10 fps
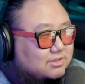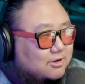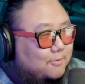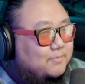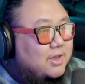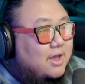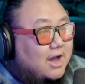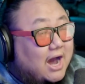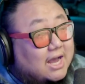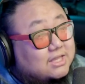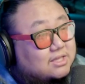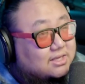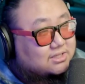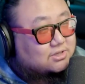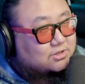So I think they
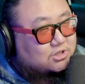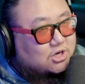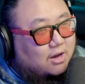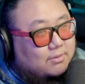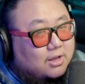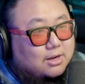did a good job.